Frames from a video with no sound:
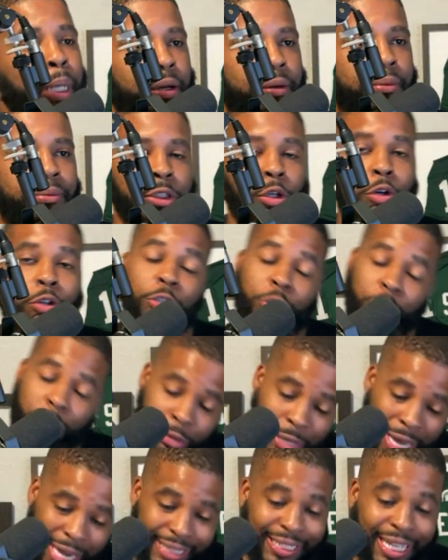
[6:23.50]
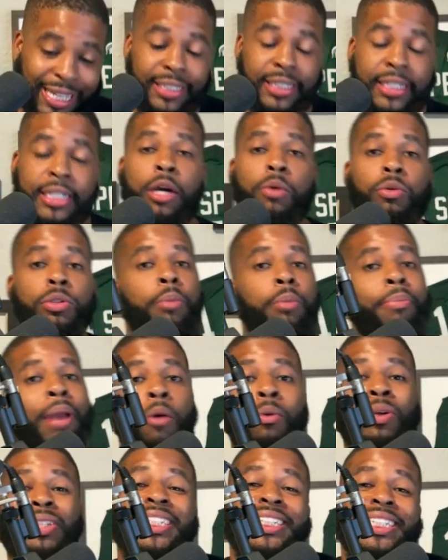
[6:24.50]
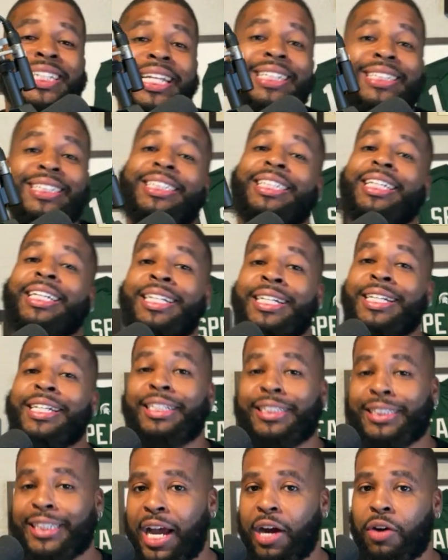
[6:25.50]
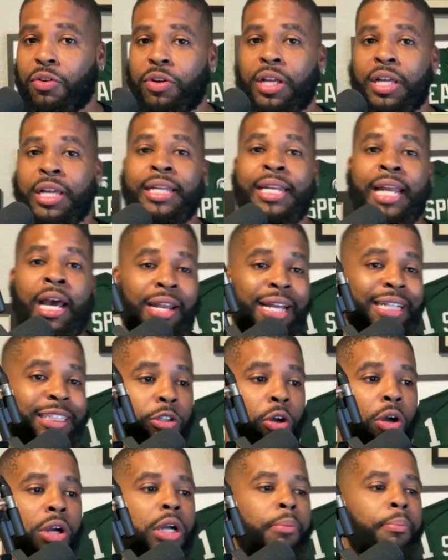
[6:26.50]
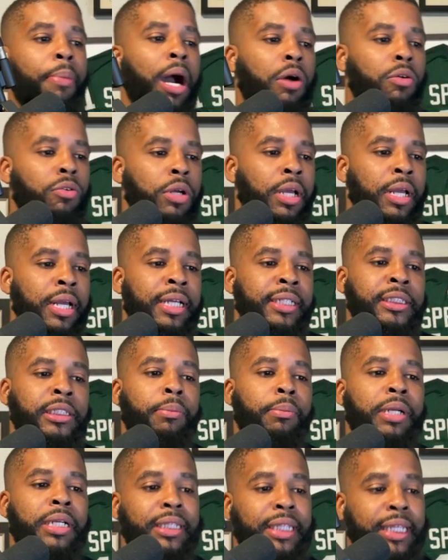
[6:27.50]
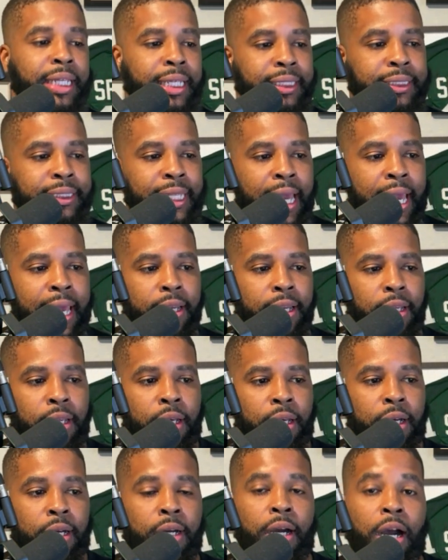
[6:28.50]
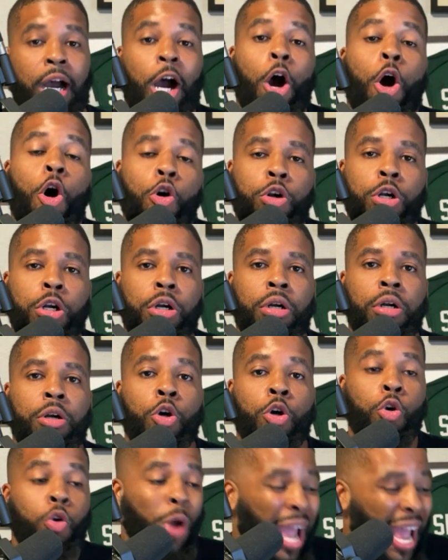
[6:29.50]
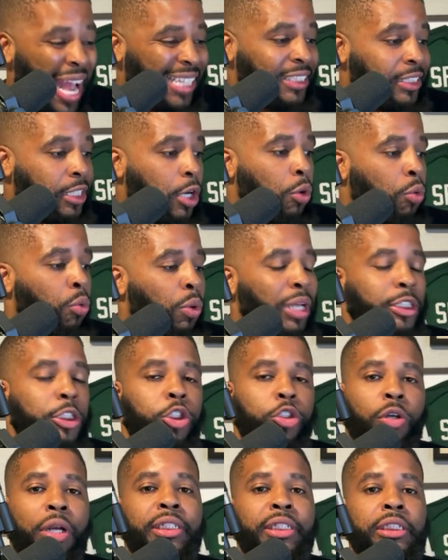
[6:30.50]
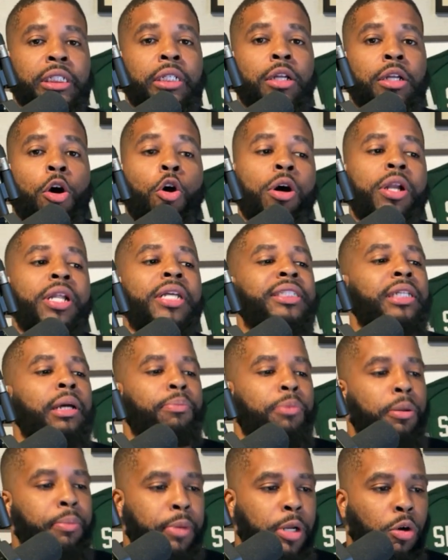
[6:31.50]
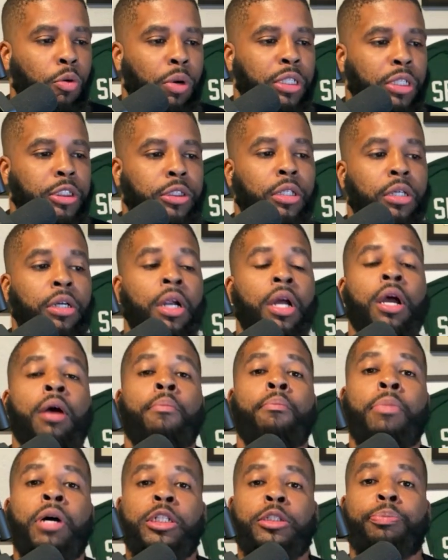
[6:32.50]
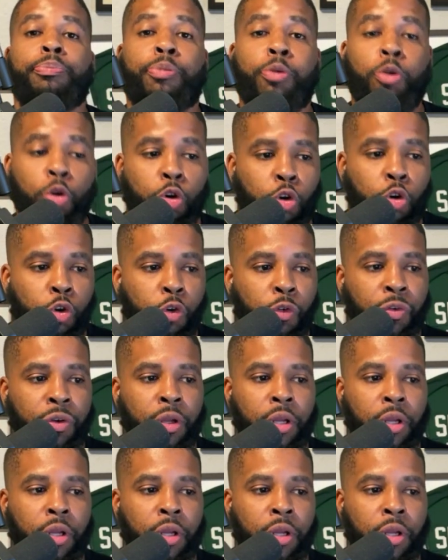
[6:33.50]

so you got to take the good with the bad. We just listed the goods out. Now let's talk about some of the things that an owner who has their registration on a supplemental register must prove